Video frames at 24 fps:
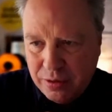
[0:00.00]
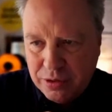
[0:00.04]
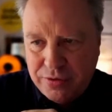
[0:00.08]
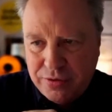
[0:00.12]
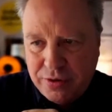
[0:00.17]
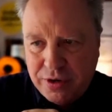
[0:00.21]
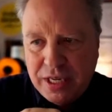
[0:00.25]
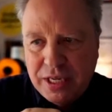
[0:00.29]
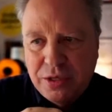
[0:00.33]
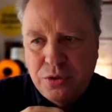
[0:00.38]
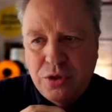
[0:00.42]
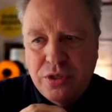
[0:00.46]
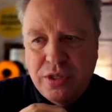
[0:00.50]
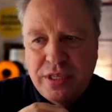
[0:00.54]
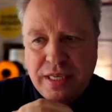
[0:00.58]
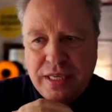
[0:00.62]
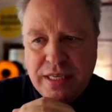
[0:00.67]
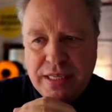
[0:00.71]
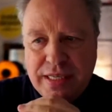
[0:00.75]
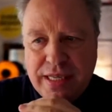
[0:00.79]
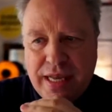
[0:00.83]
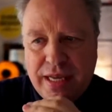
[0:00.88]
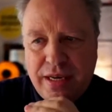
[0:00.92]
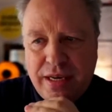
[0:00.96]
And what's very
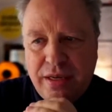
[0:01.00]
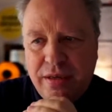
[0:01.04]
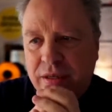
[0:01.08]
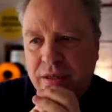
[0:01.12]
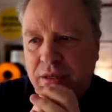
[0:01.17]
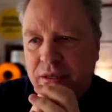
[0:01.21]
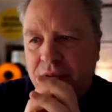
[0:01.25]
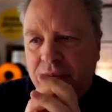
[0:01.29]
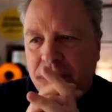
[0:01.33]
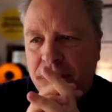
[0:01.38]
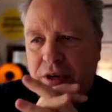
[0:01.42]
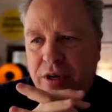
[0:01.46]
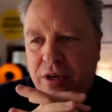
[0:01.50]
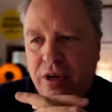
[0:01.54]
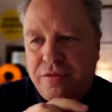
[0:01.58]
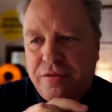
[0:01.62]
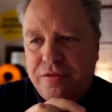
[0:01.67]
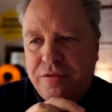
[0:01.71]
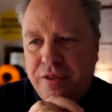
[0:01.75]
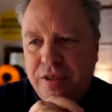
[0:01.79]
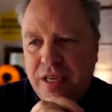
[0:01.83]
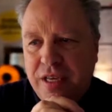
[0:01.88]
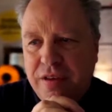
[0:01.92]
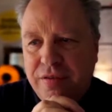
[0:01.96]
interesting is that very
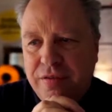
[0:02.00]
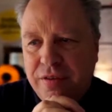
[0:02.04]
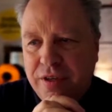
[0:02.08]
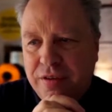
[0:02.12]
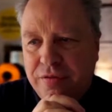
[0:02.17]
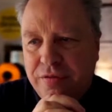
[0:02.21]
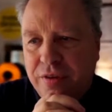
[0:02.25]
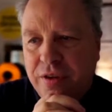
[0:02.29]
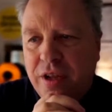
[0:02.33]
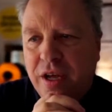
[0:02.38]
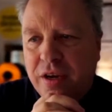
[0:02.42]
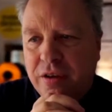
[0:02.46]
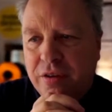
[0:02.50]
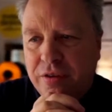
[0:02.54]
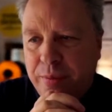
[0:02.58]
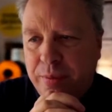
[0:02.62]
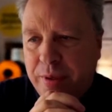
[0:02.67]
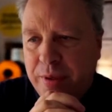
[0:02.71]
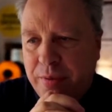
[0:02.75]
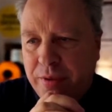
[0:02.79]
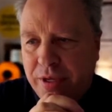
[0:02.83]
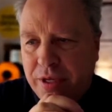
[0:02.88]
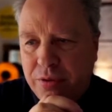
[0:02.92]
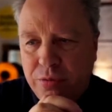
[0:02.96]
often, even if none of
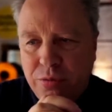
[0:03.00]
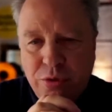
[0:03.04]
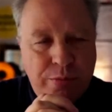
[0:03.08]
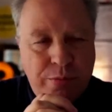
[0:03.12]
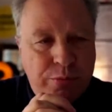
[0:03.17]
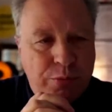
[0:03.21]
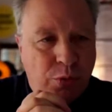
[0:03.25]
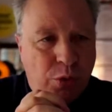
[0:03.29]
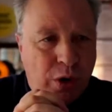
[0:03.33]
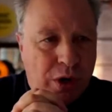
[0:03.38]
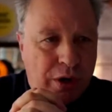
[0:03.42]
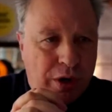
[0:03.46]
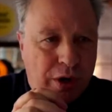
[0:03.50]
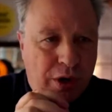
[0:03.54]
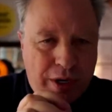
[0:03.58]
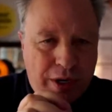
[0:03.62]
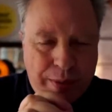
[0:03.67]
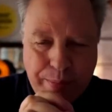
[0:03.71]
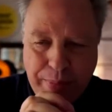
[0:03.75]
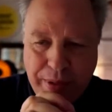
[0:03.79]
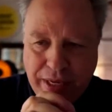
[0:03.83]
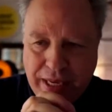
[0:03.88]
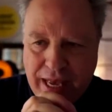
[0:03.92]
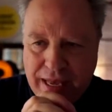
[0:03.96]
the people in the room were
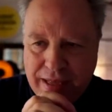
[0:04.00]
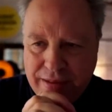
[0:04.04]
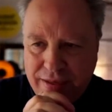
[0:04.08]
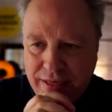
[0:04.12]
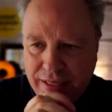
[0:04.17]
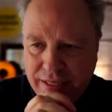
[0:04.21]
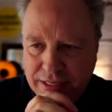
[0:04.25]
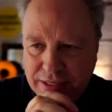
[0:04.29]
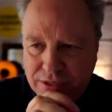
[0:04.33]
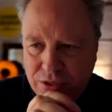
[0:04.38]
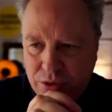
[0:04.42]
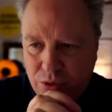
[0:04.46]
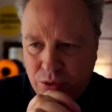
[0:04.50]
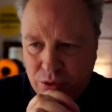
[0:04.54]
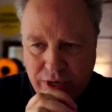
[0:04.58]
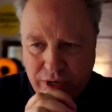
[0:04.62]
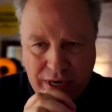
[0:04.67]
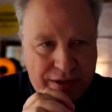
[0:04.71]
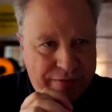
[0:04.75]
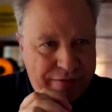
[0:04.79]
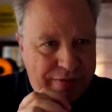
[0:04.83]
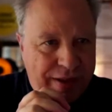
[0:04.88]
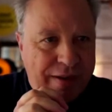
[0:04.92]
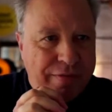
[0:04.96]
Olympic athletes
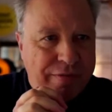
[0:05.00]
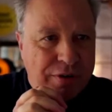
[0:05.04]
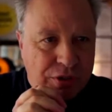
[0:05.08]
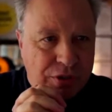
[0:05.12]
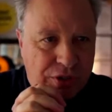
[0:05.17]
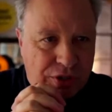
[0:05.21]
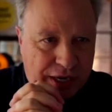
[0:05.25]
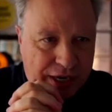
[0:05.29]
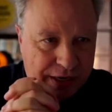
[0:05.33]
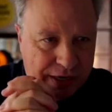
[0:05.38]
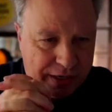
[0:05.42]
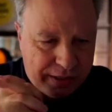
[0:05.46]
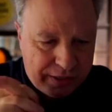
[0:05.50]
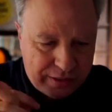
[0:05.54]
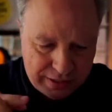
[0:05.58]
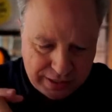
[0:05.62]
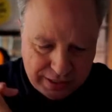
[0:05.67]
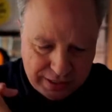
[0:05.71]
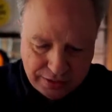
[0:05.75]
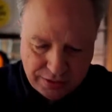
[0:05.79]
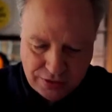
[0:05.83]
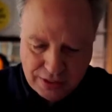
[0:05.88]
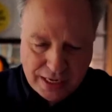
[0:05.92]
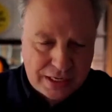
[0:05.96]
or have ever
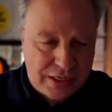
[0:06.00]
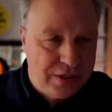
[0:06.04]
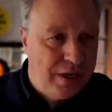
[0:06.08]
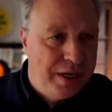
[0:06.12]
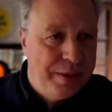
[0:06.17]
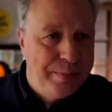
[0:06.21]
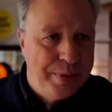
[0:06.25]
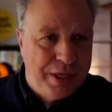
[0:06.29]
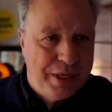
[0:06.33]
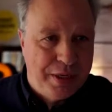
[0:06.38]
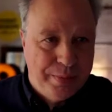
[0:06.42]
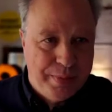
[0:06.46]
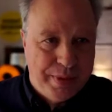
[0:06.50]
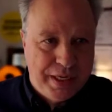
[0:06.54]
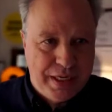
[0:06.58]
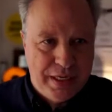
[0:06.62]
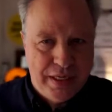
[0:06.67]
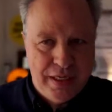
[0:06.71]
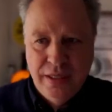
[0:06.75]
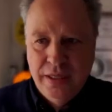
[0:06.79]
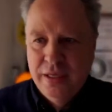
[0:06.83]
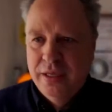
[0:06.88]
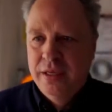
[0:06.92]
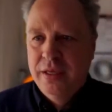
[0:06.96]
chaired the International Olympic
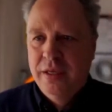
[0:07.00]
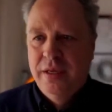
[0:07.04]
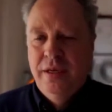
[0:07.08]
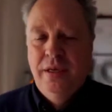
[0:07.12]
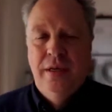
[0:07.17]
Committee,